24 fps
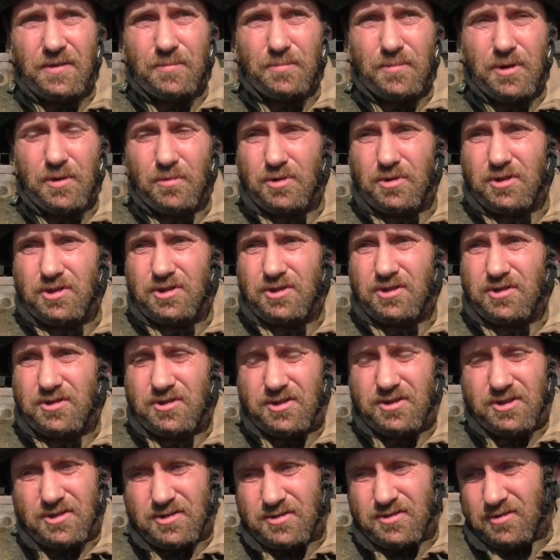but Russia
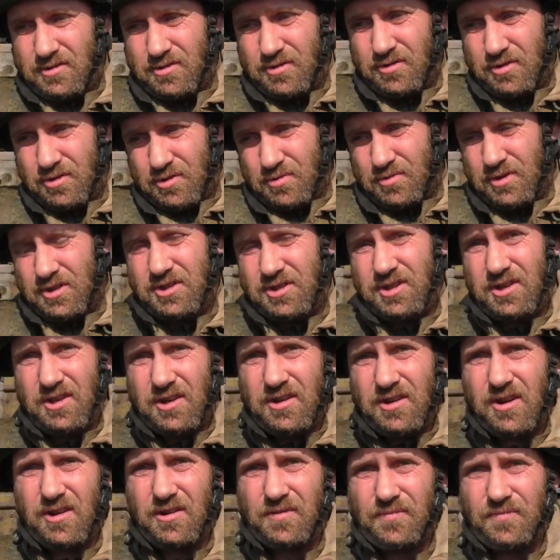says, no, you are
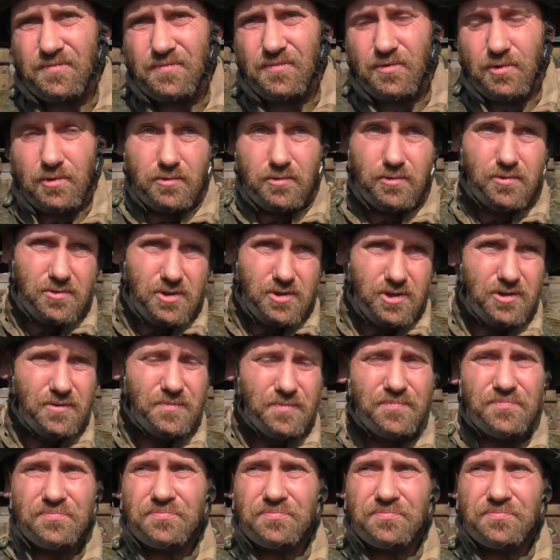DNR. Oh, okay.